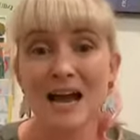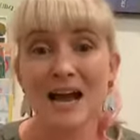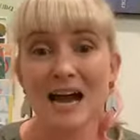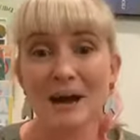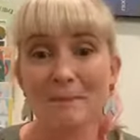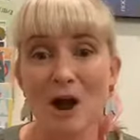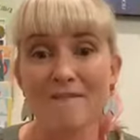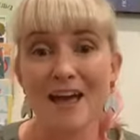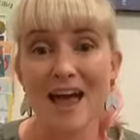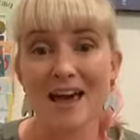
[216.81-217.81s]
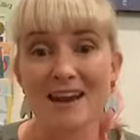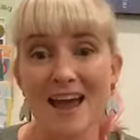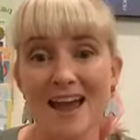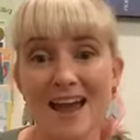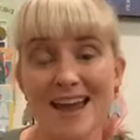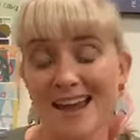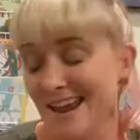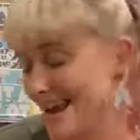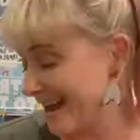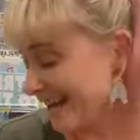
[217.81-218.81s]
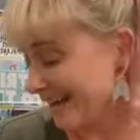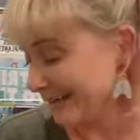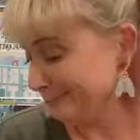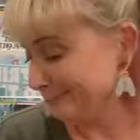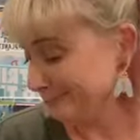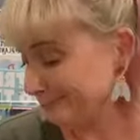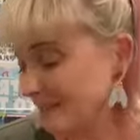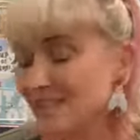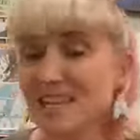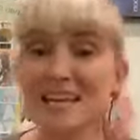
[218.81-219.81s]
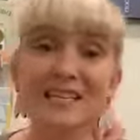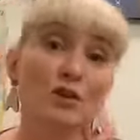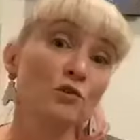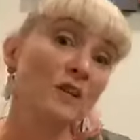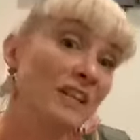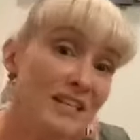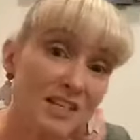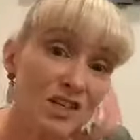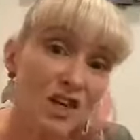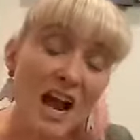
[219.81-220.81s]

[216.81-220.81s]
I've had a technical glitch.